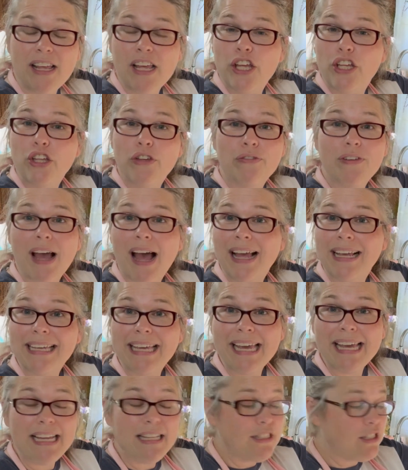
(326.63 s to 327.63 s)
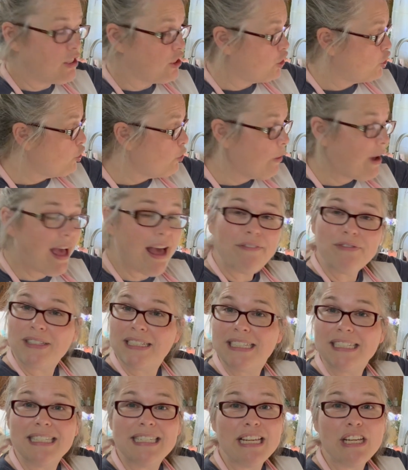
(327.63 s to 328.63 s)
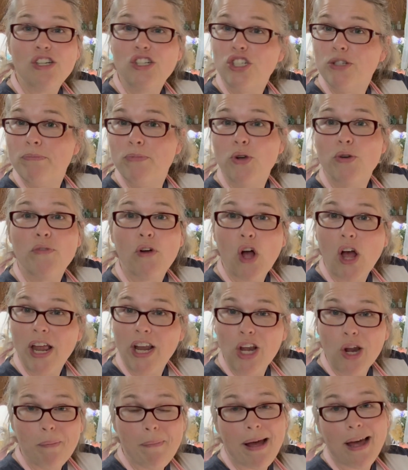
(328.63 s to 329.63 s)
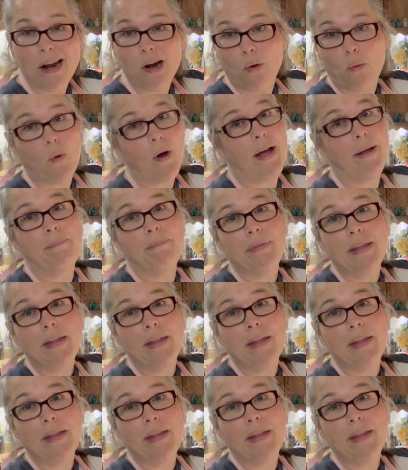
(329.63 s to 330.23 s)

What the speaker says: You've got kids, you have to continue to move on no matter what.